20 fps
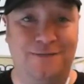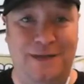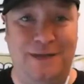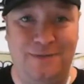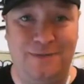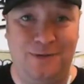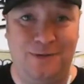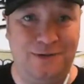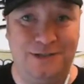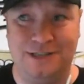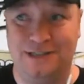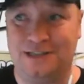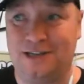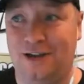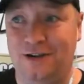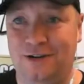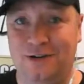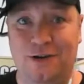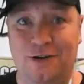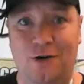of people were just
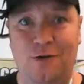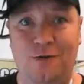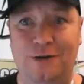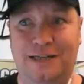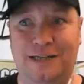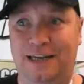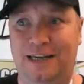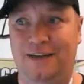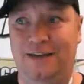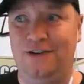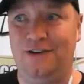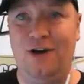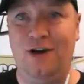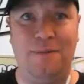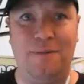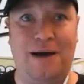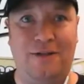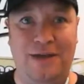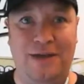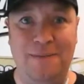going, "Oh, we didn't even know
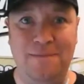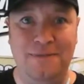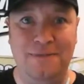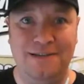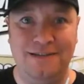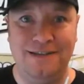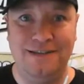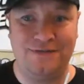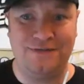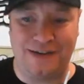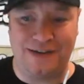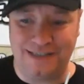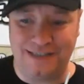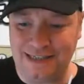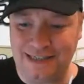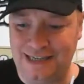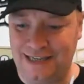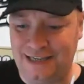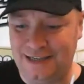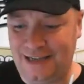about them. That's
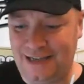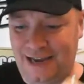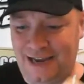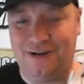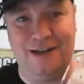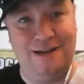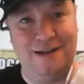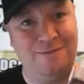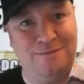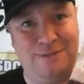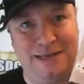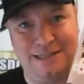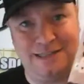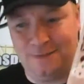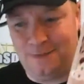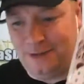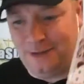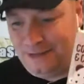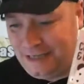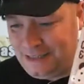fantastic." Caroline picked
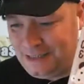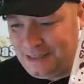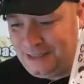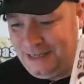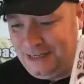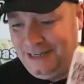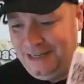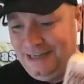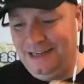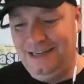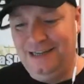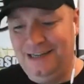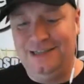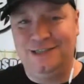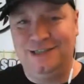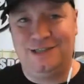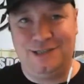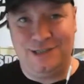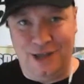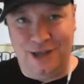up at this.
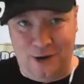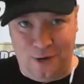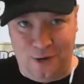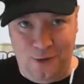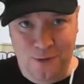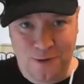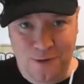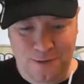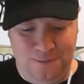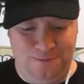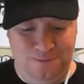So,